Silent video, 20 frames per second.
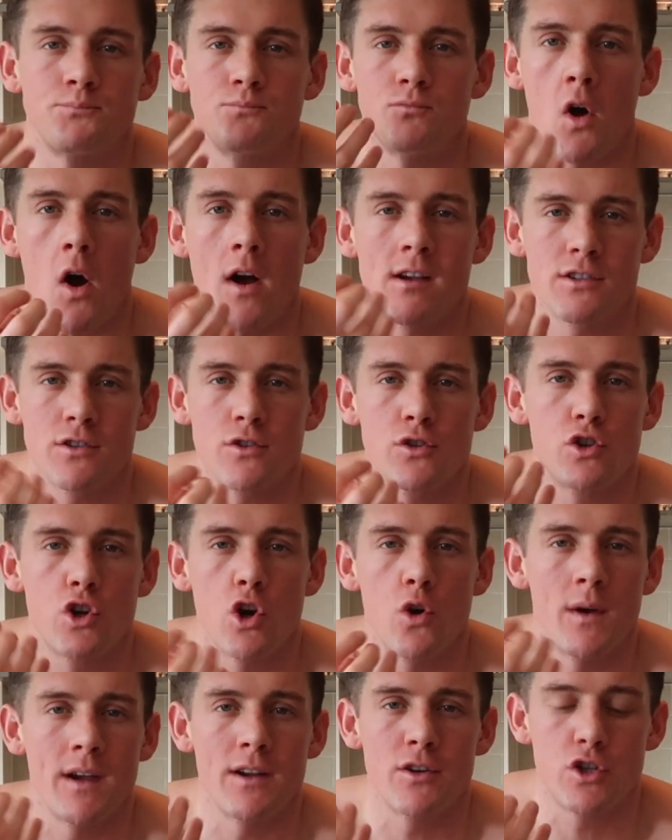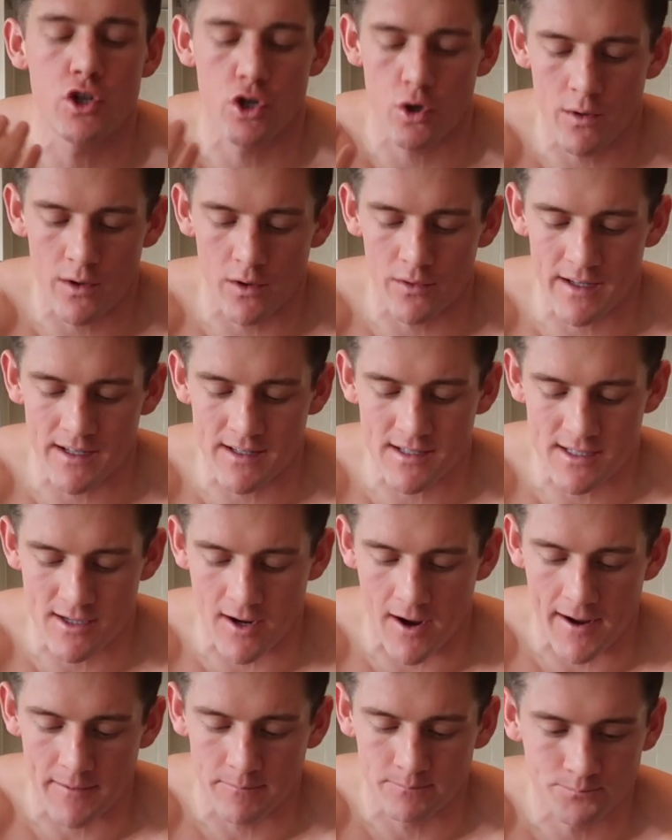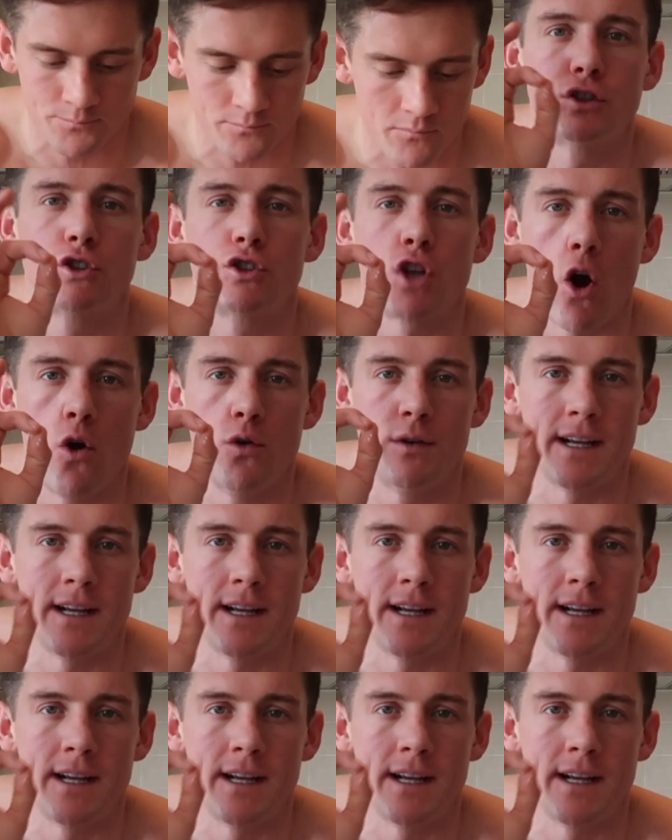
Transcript: nice and gooey and chewy on the inside. So